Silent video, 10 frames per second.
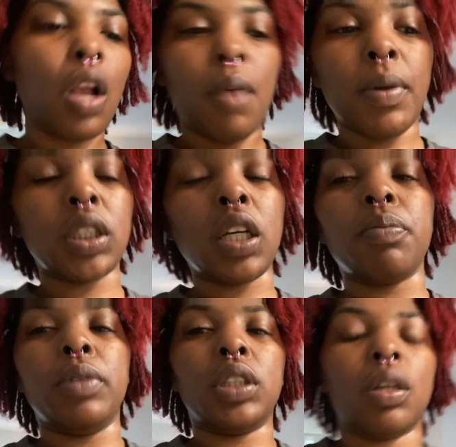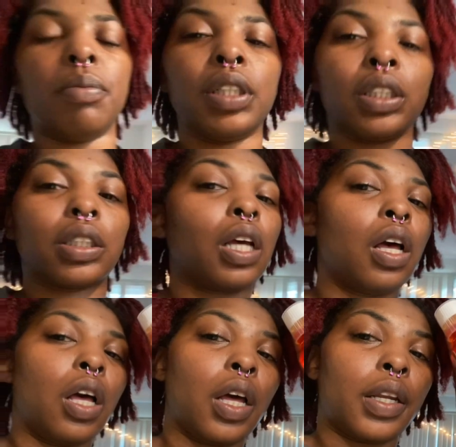I'm up taking me some of this
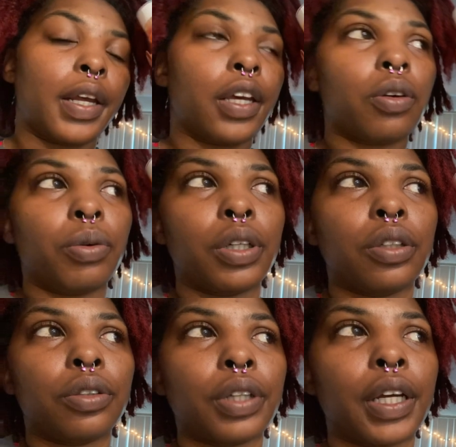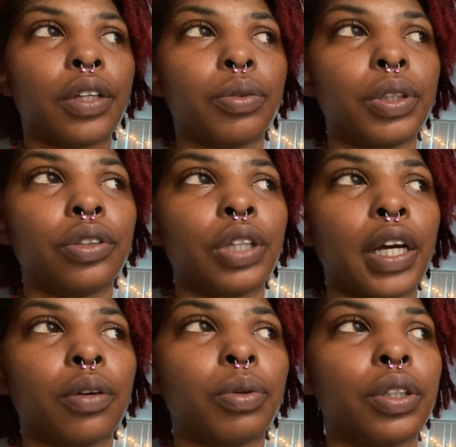Dayquil,
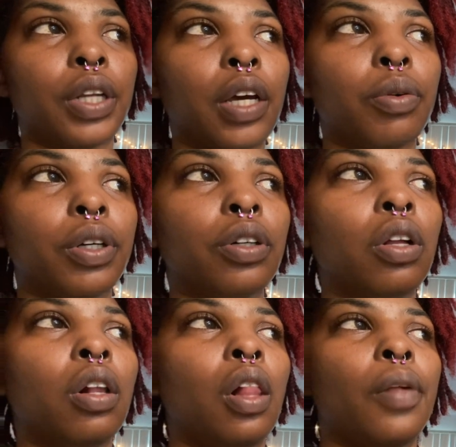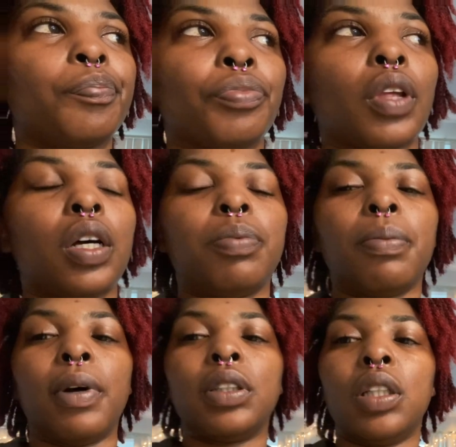Dayquil. I put
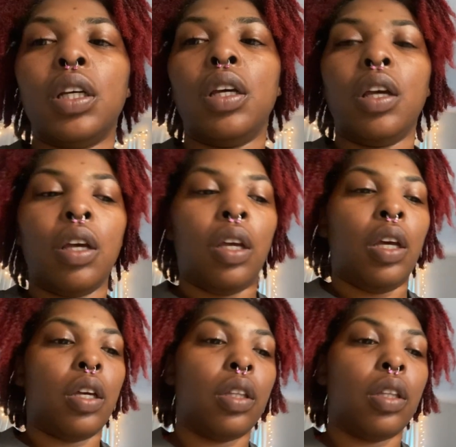my tea in